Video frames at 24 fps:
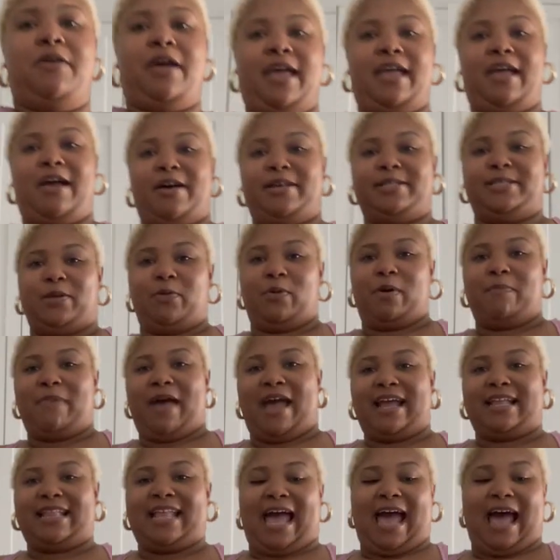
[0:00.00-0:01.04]
Okay, y'all, so we're
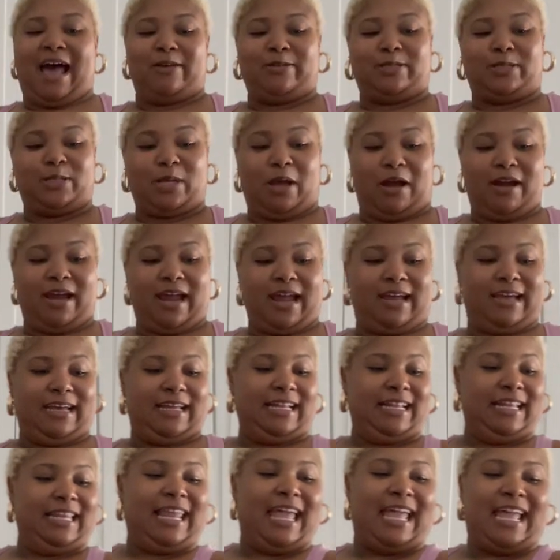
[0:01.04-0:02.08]
back at the house. Sorry I
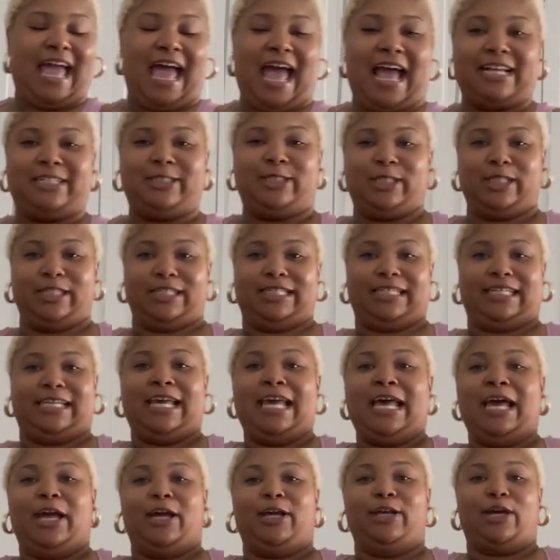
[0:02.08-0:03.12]
couldn't like actually
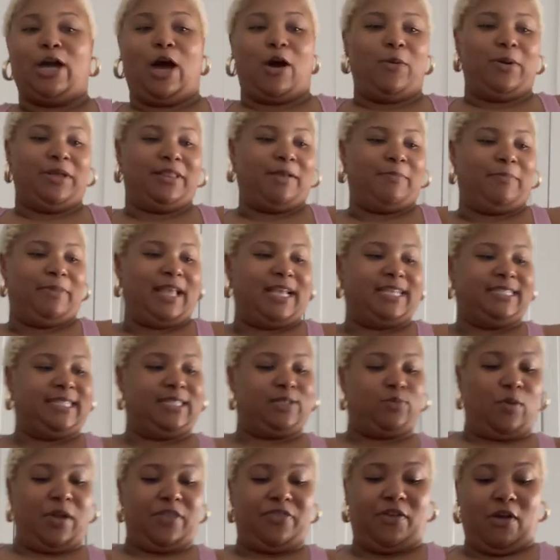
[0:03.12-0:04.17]
go in the
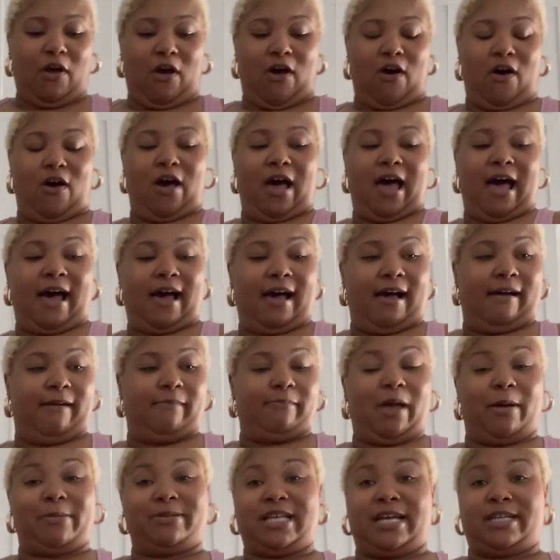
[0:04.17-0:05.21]
places with y'all.
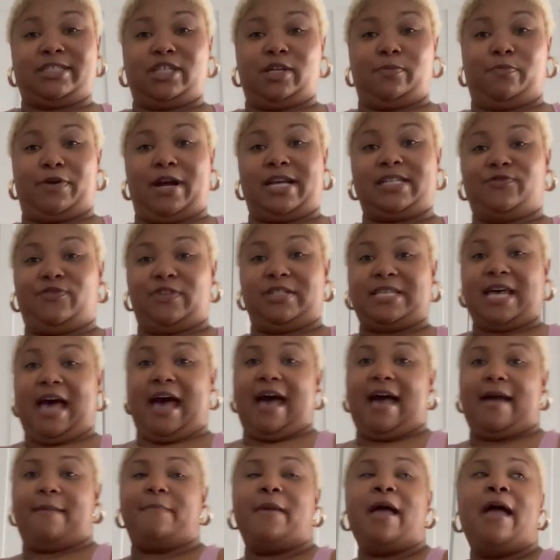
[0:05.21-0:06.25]
I was actually pressed for
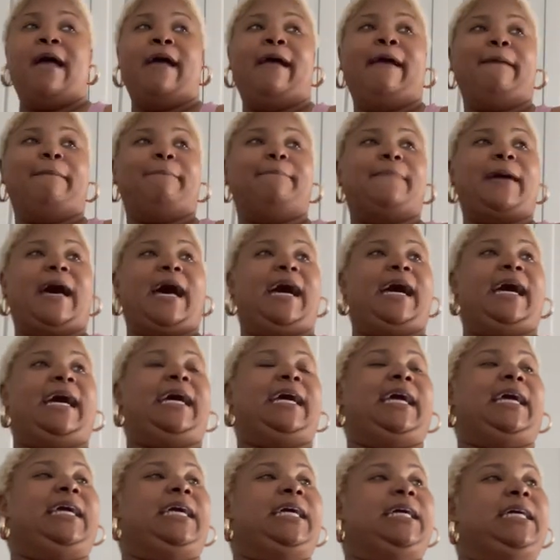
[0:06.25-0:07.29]
time.
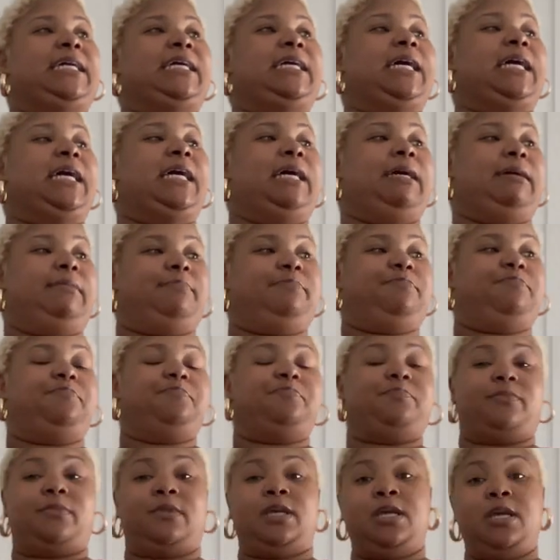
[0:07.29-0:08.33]
My
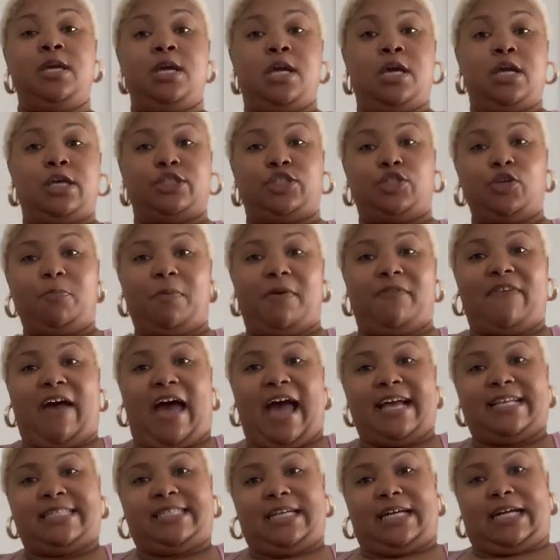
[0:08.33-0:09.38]

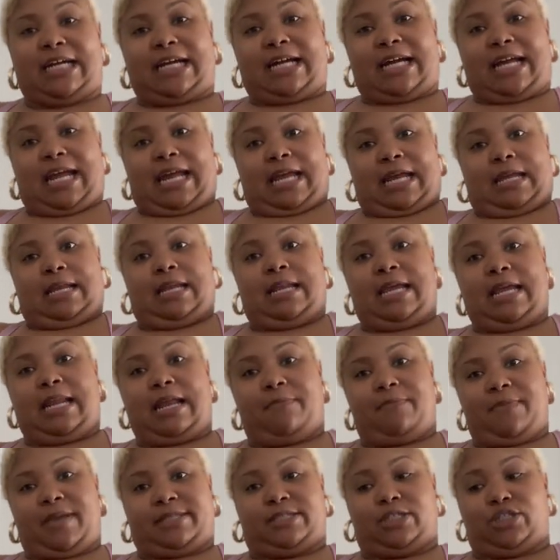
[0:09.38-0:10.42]
supervisor
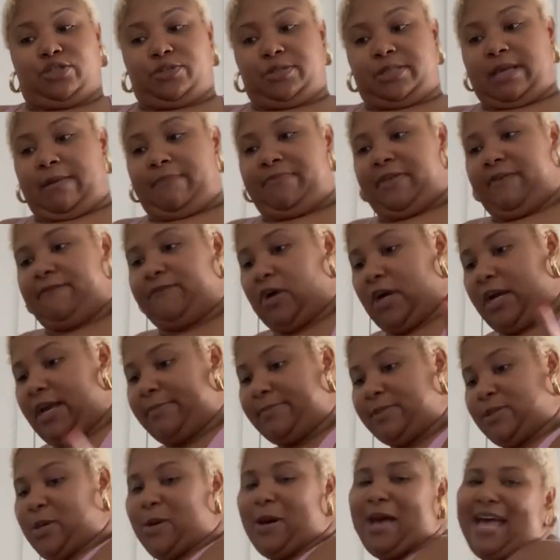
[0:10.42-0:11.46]
needed me to do something for him, so I